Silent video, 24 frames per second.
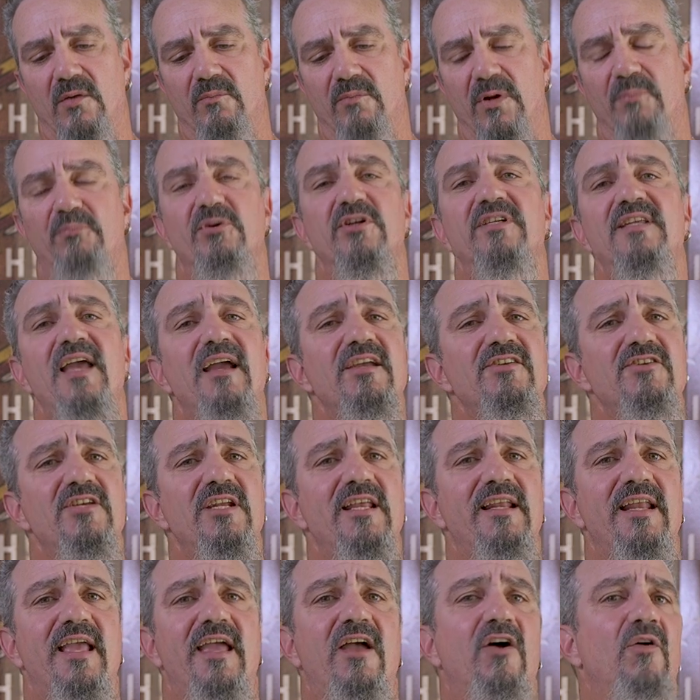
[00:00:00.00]
But
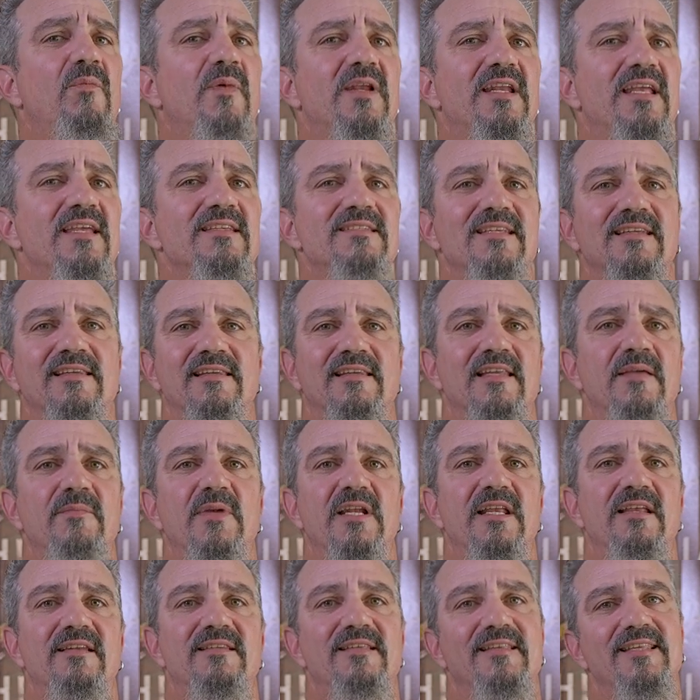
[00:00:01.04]
protection in a helmet isn't
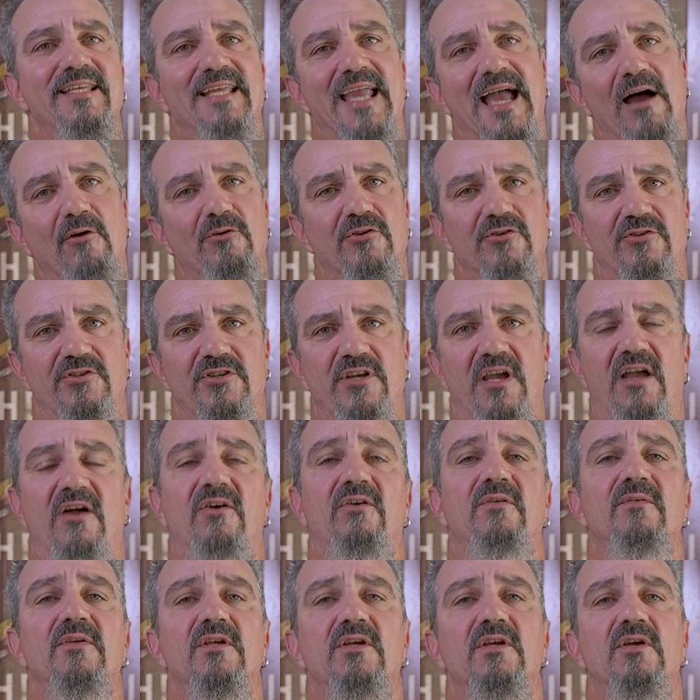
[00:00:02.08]
limited to the outer
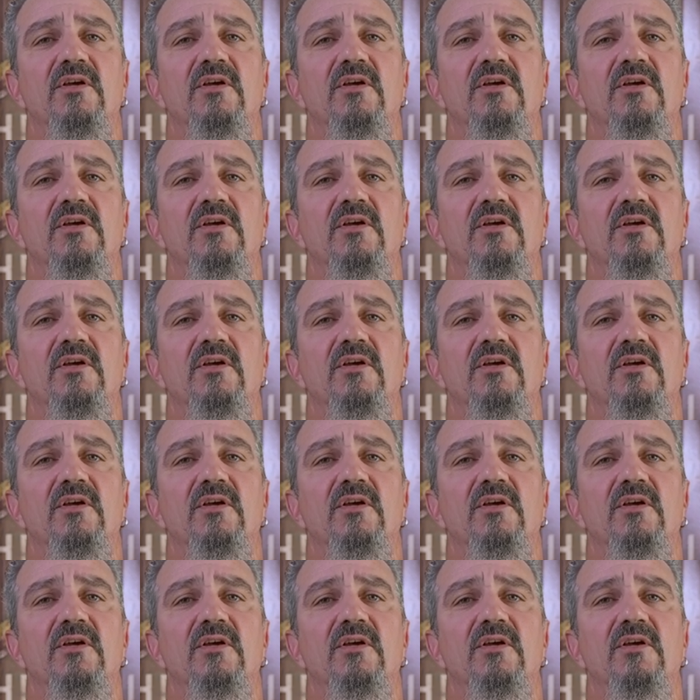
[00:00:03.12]
shell.